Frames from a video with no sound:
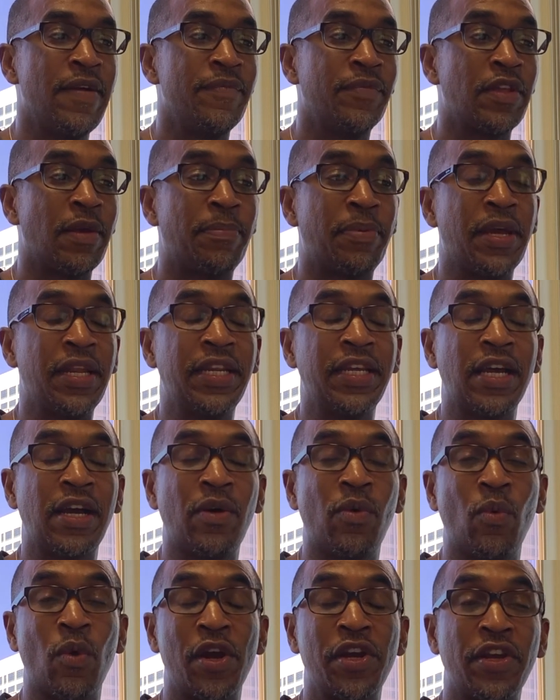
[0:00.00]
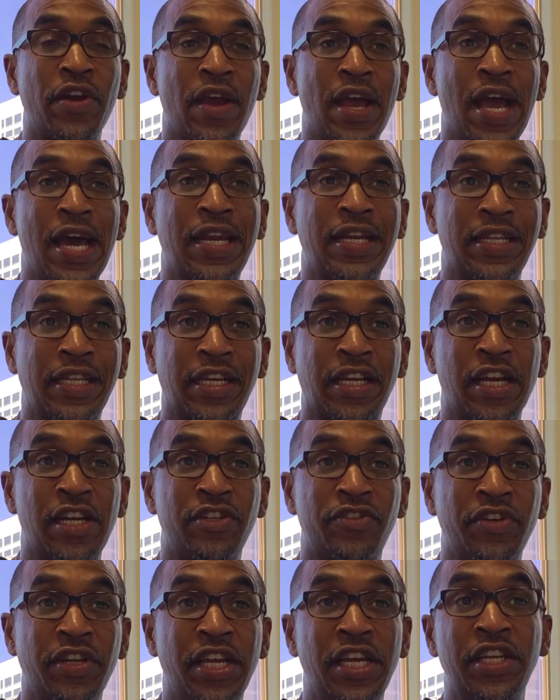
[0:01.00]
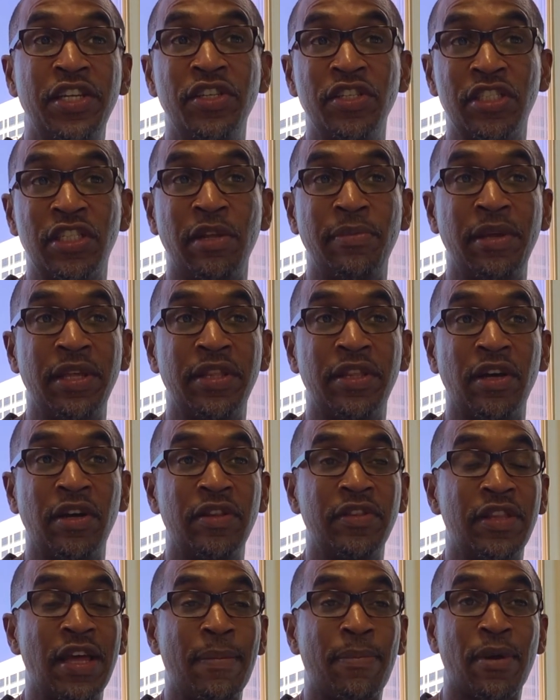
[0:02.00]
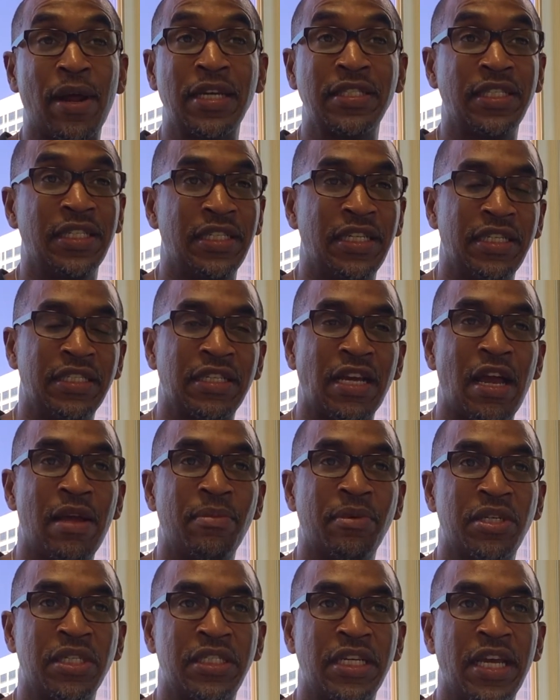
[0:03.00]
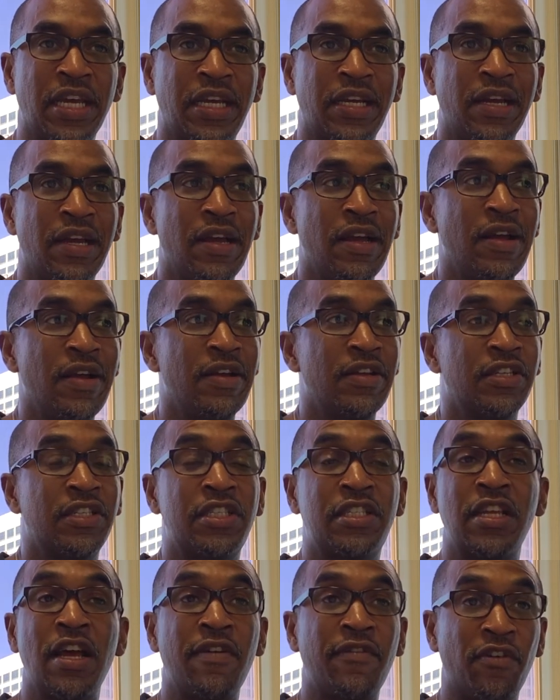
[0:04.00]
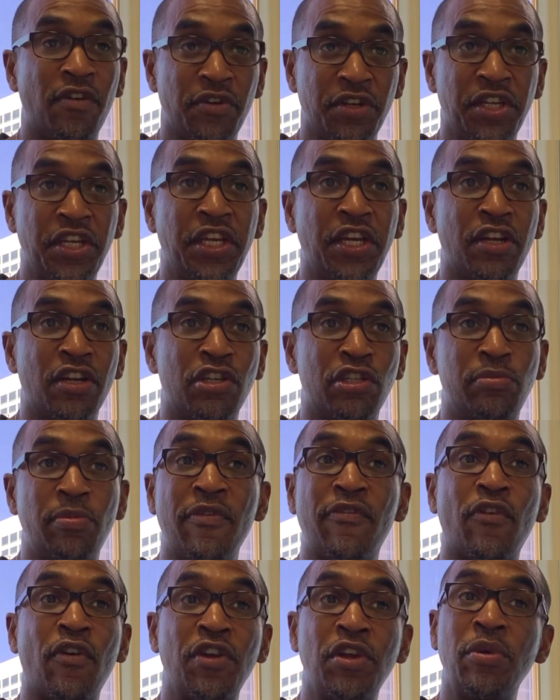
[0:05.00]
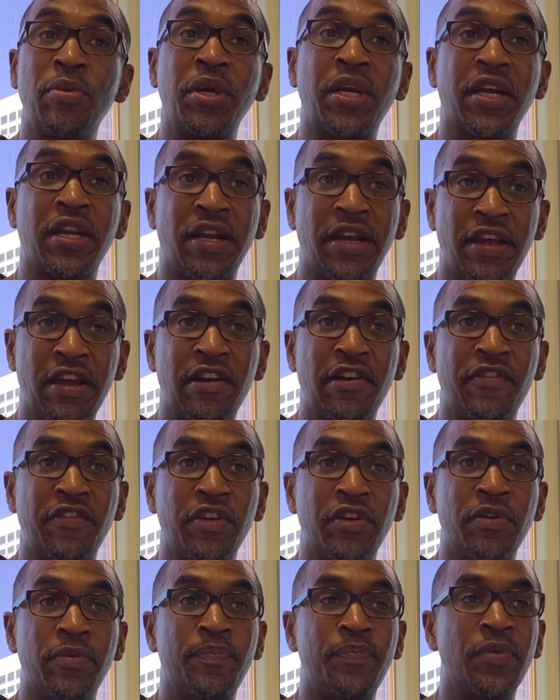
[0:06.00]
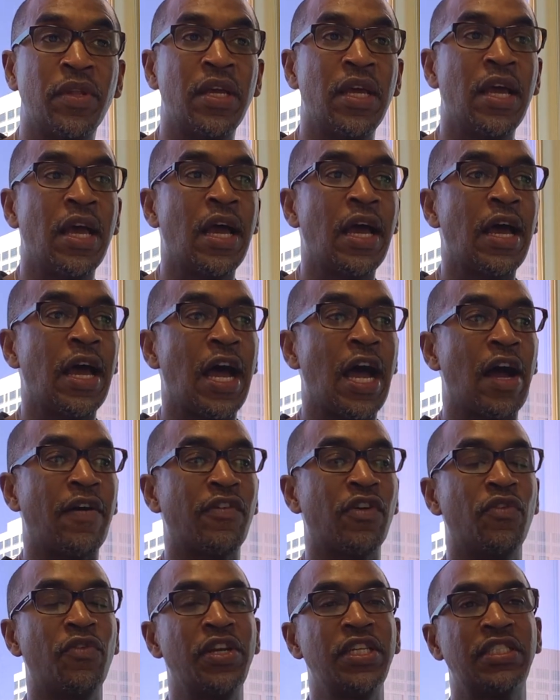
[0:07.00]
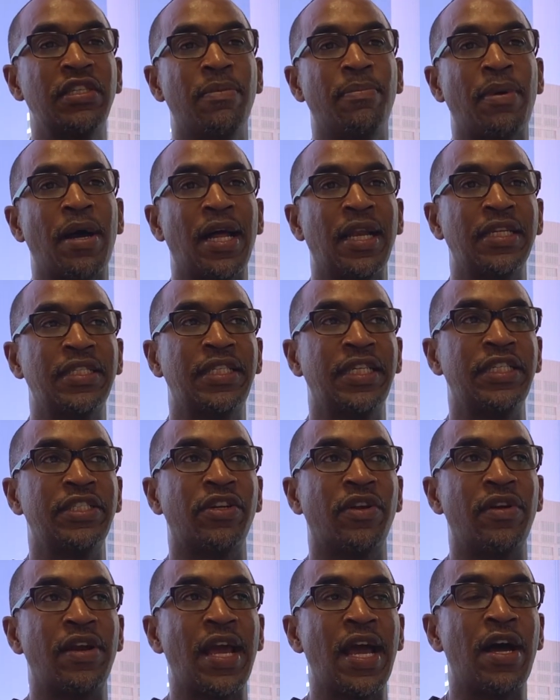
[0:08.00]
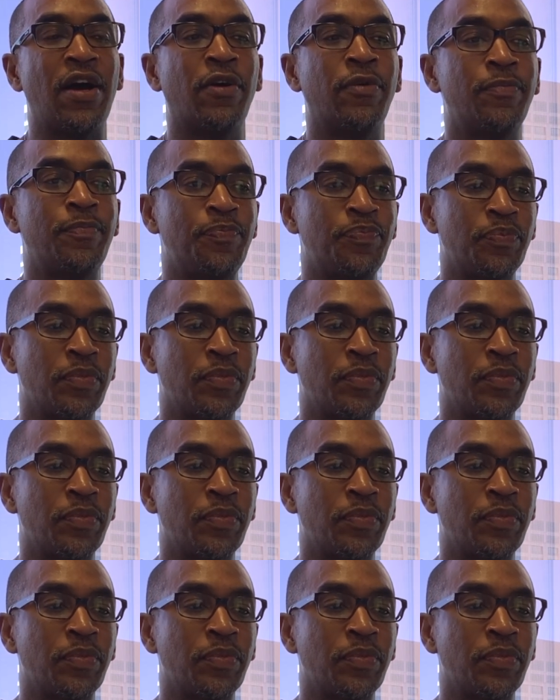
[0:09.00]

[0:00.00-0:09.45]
Depending on where you're at in the country, it used to be that processing time could take several years before you would get an interview. However, recent policies are now,